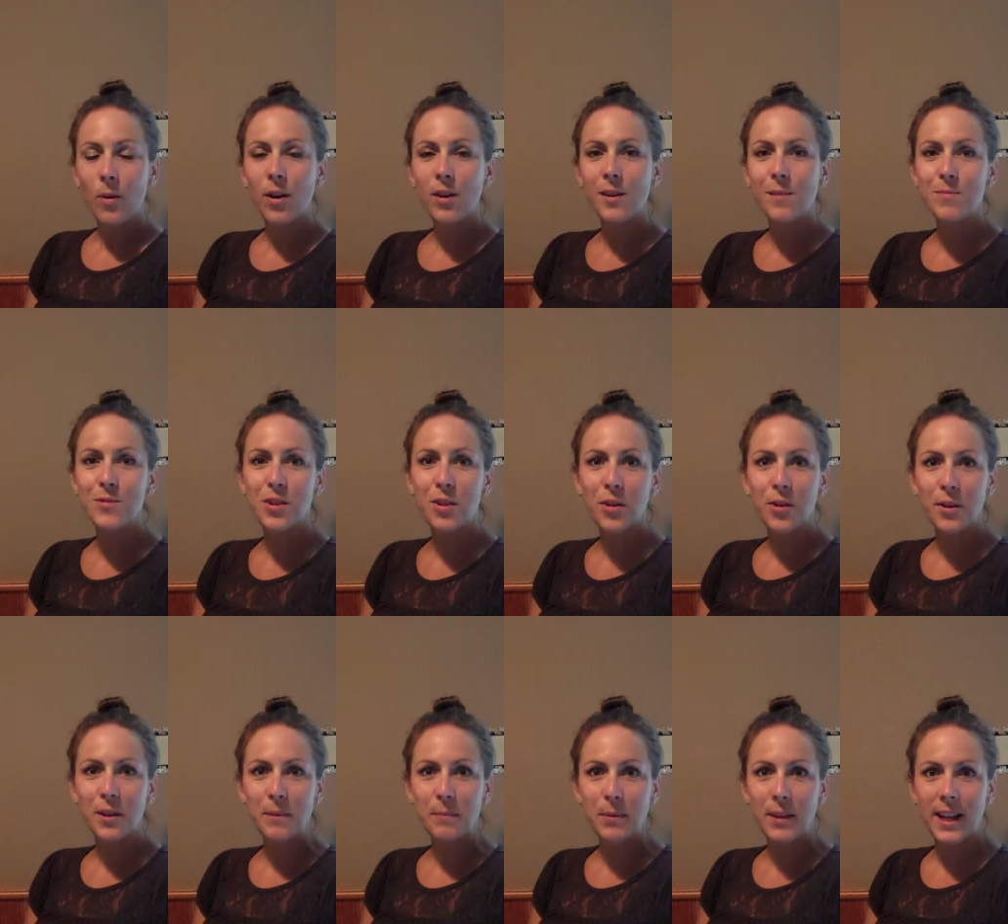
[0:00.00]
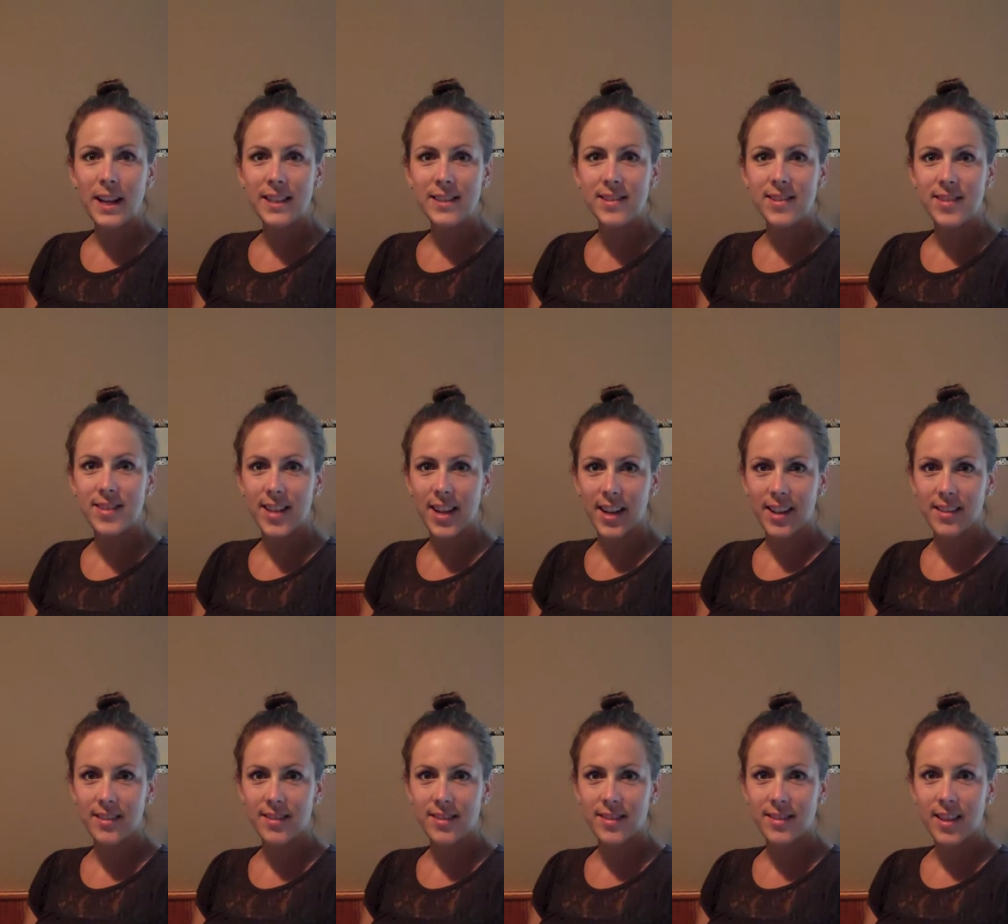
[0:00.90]
Welcome to Learning Plan
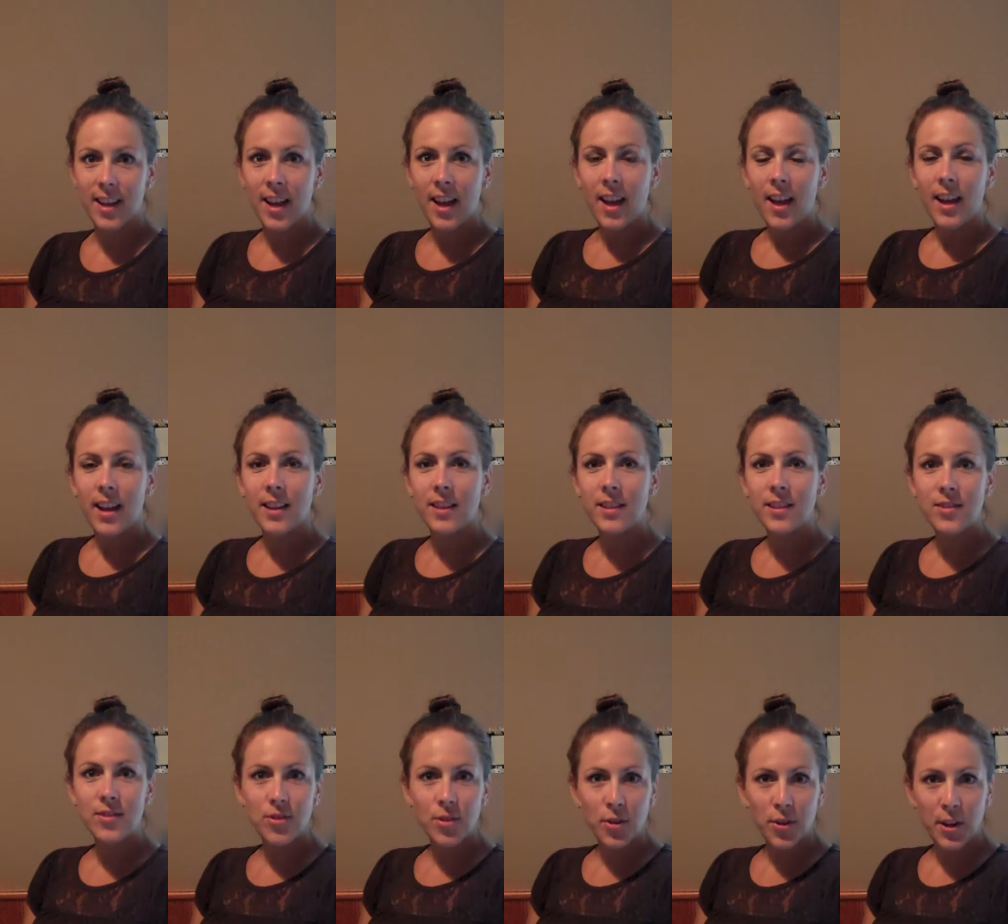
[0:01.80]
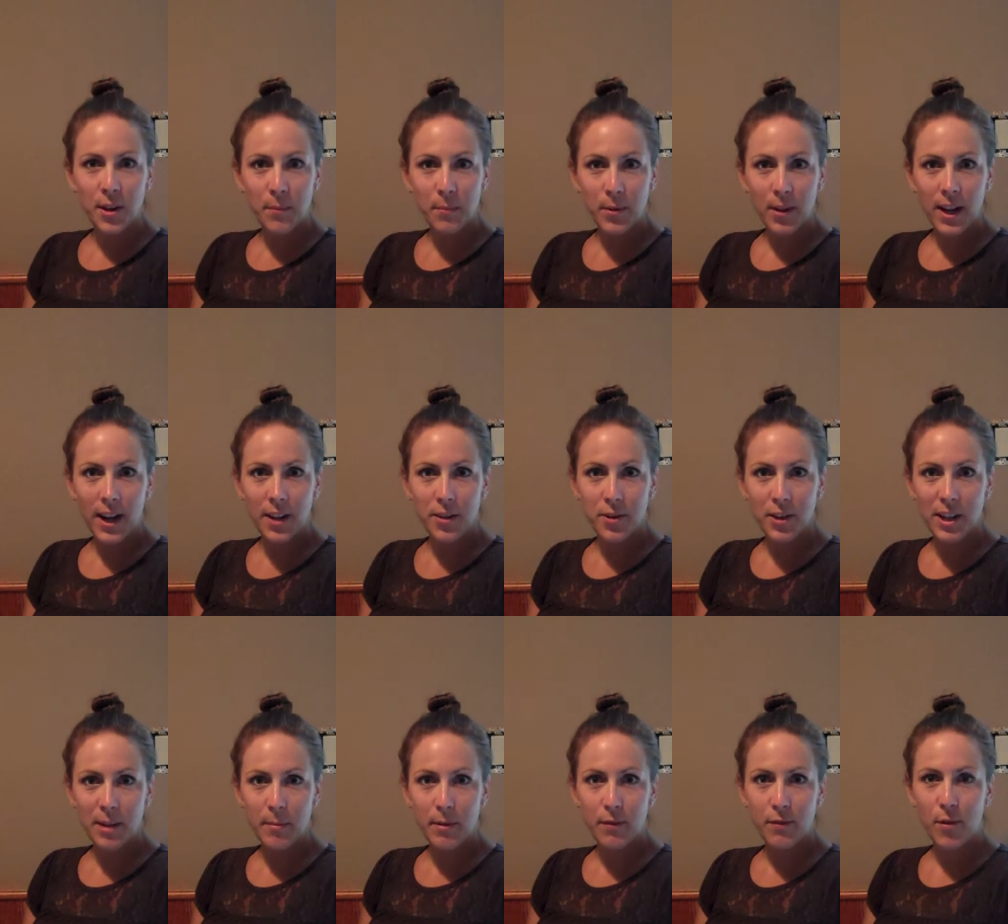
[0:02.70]
6. In this learning plan, you're
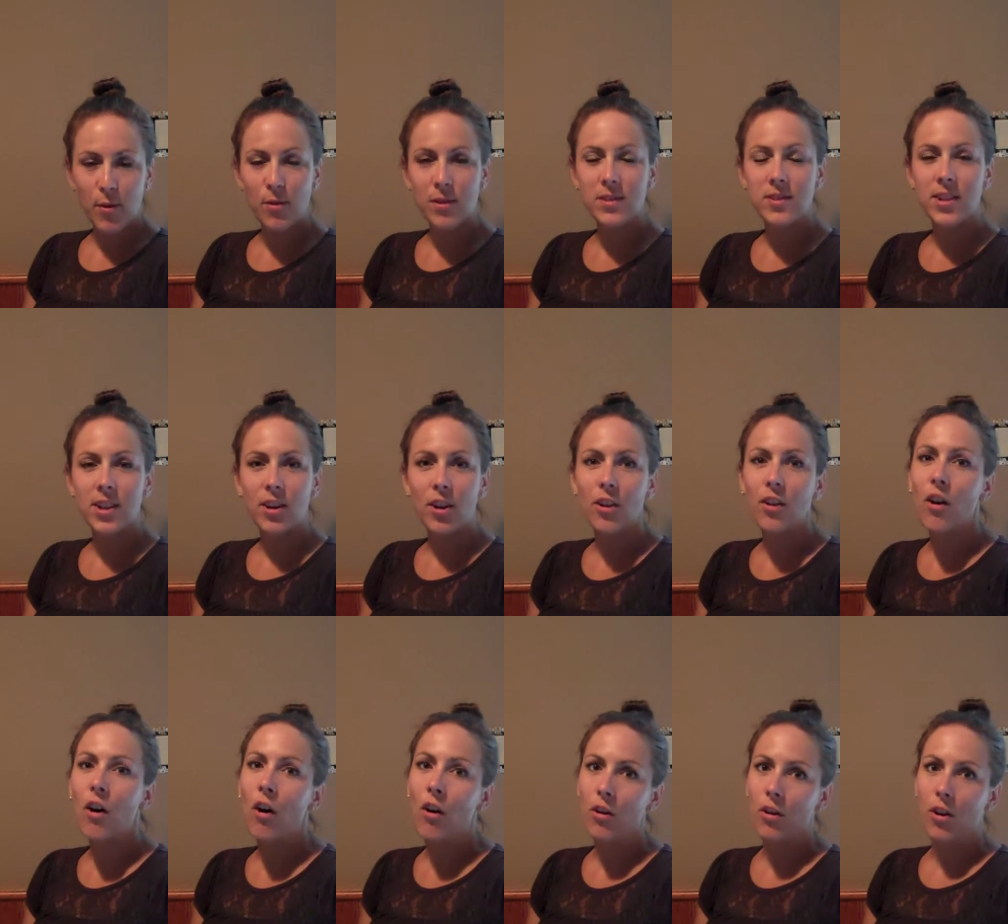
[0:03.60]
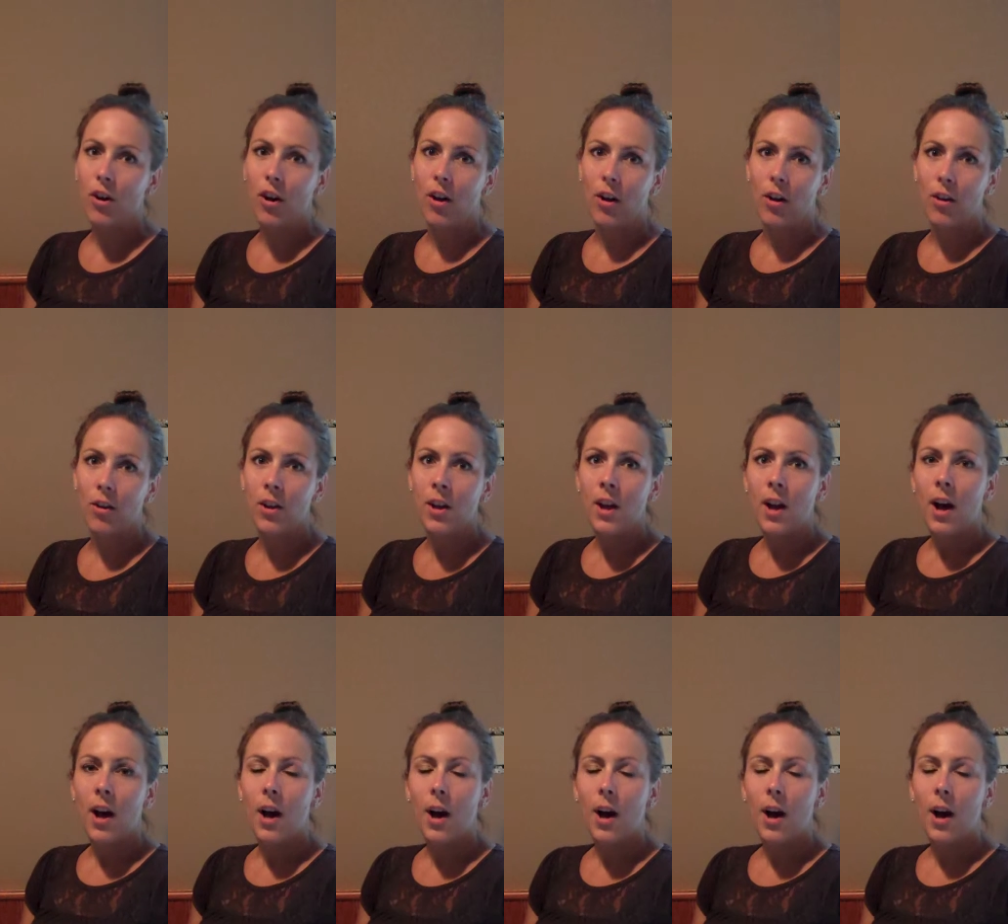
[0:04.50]
going to be focusing on alcohol.